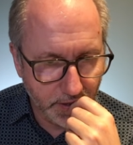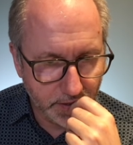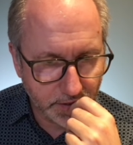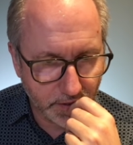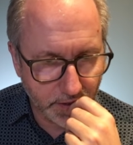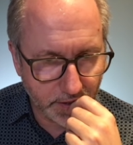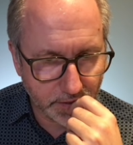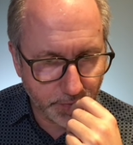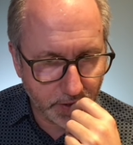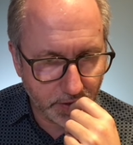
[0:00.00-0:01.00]
title
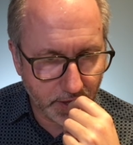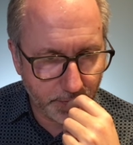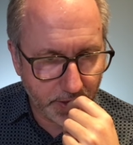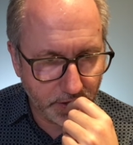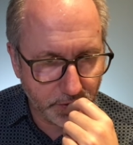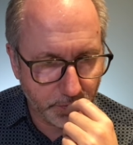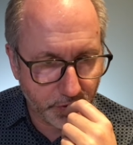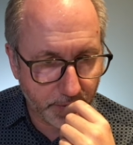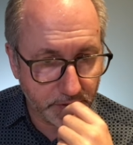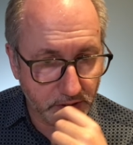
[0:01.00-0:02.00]
XML, animation
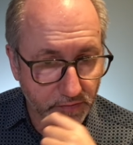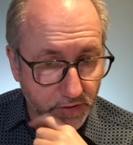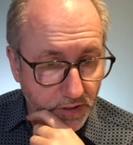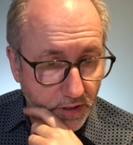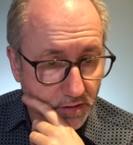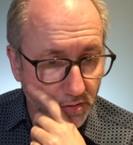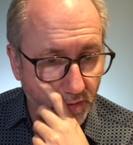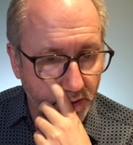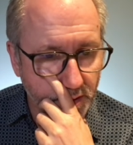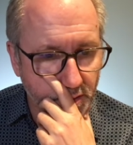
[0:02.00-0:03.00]
parameters for title. Oh,
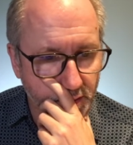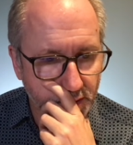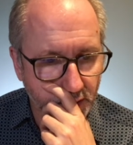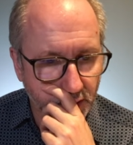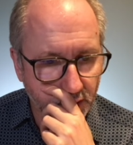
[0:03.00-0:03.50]
that's interesting.